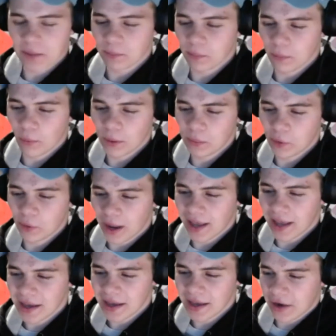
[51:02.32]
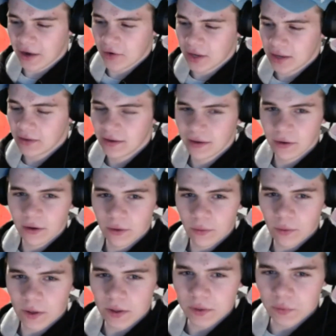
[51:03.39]
when Mariah Carey
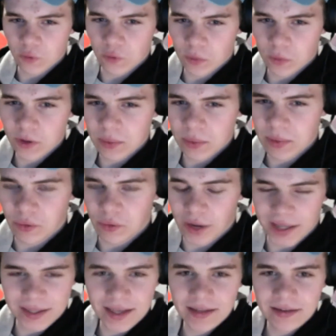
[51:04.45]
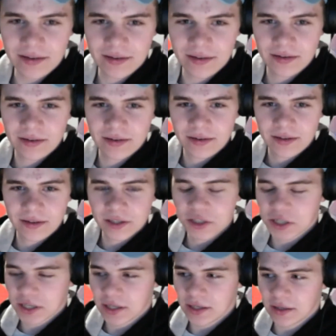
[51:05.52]
was rumored to be pregnant,
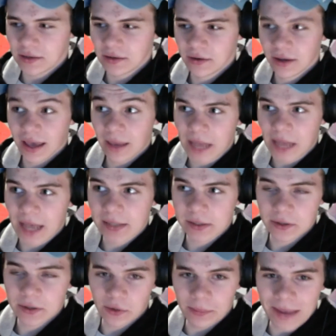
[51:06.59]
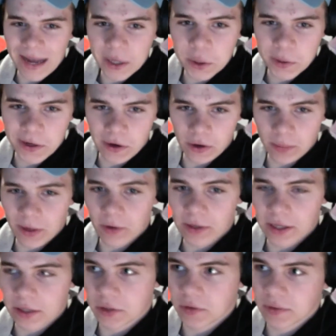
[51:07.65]
she kept asking her and badgering her about
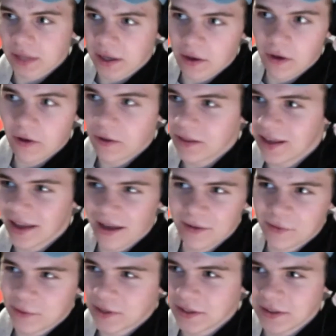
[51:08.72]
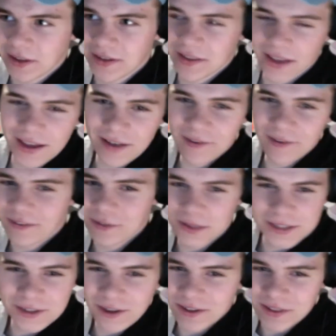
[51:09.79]
it, and she was like, "Oh, like I don't want to." Like, "Oh,
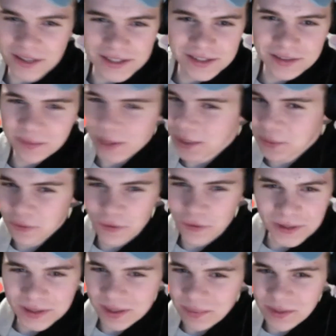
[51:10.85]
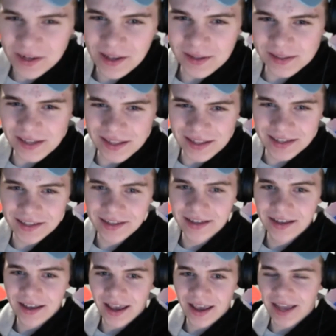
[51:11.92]
let's move on to something else, Ellen."
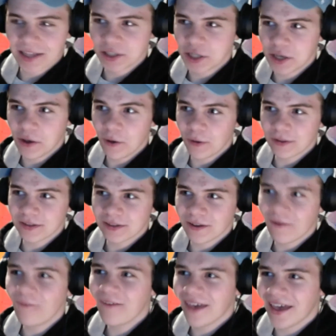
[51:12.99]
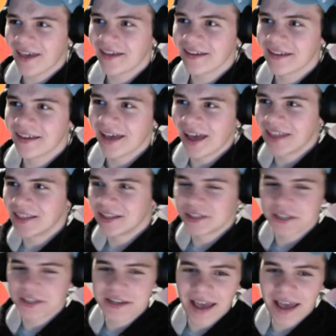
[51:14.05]
And she goes, "Okay," and then she